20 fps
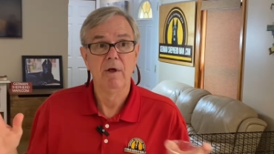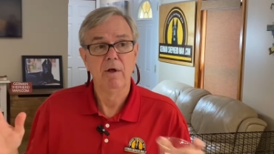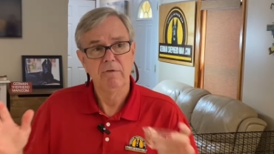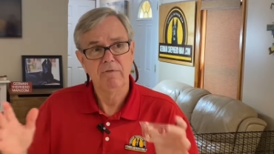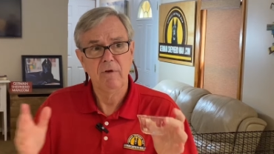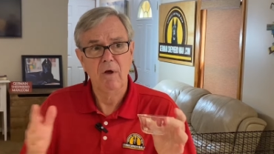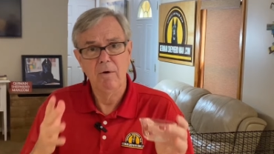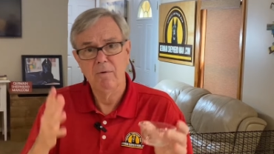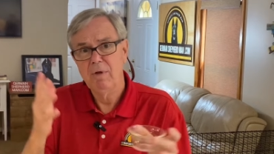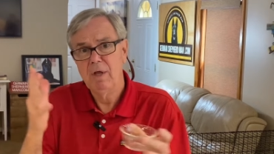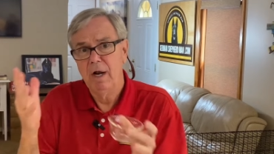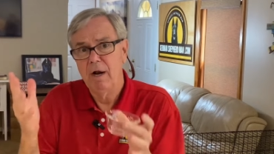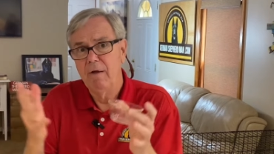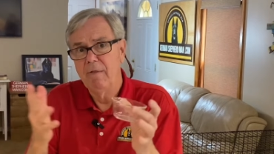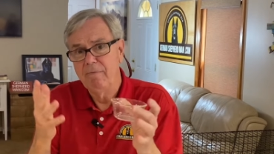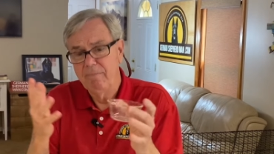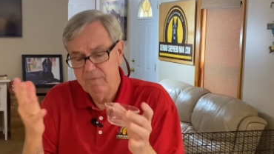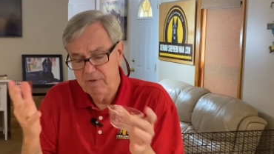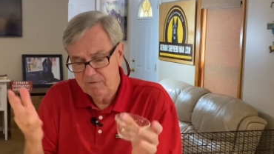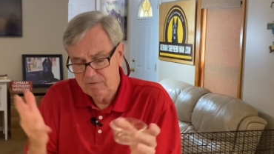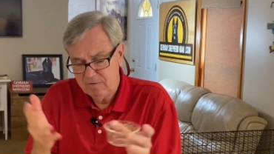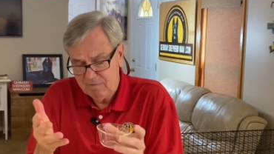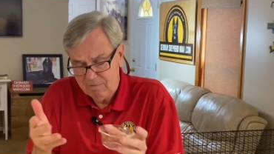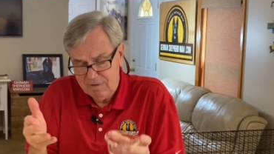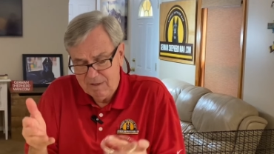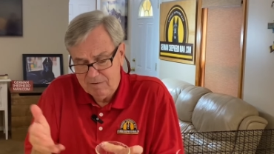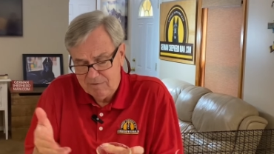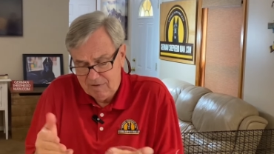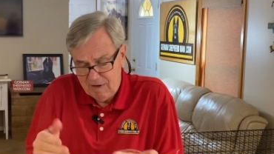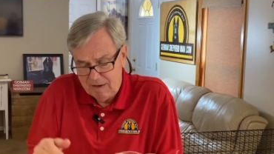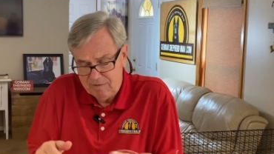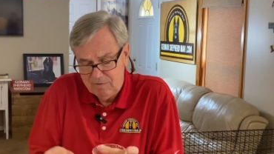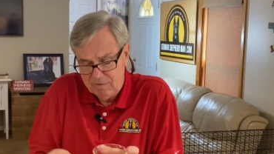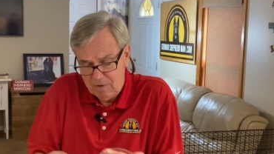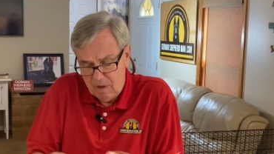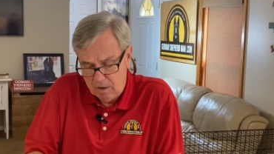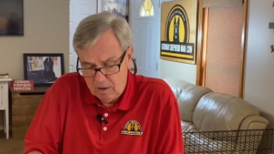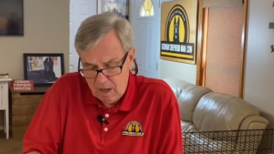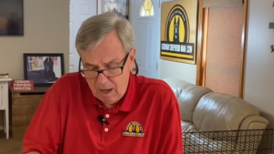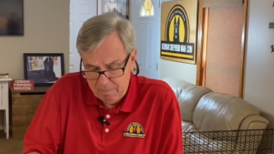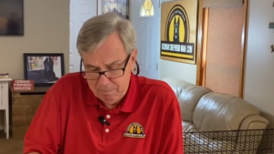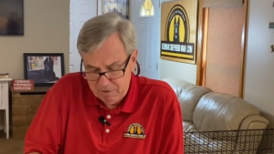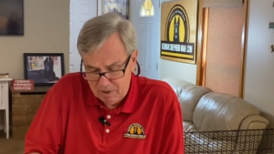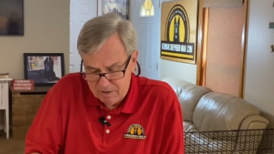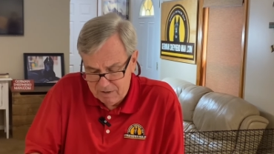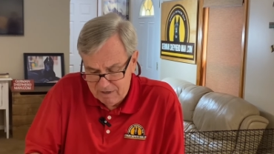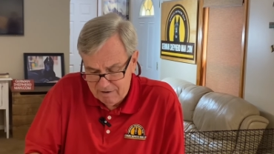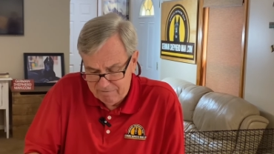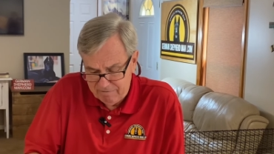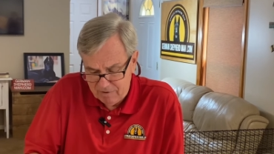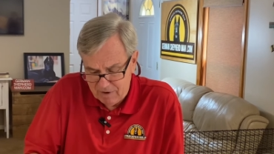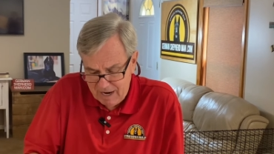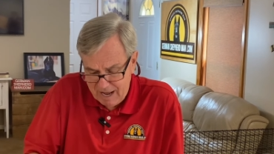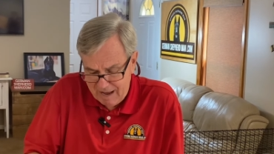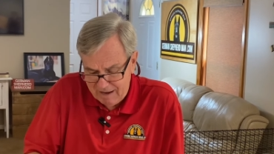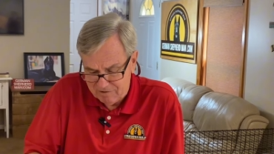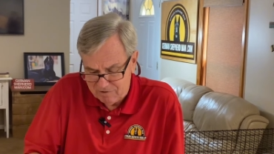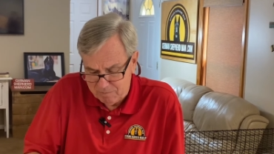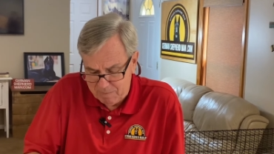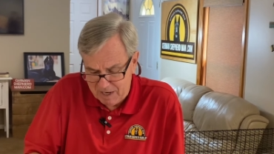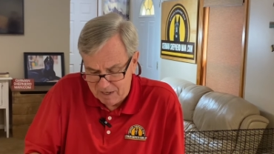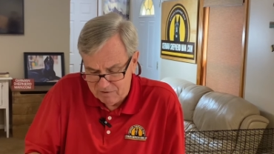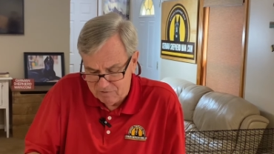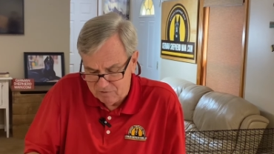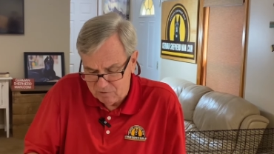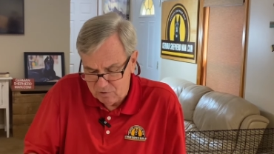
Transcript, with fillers: So, you know, this, this has a couple of different aspects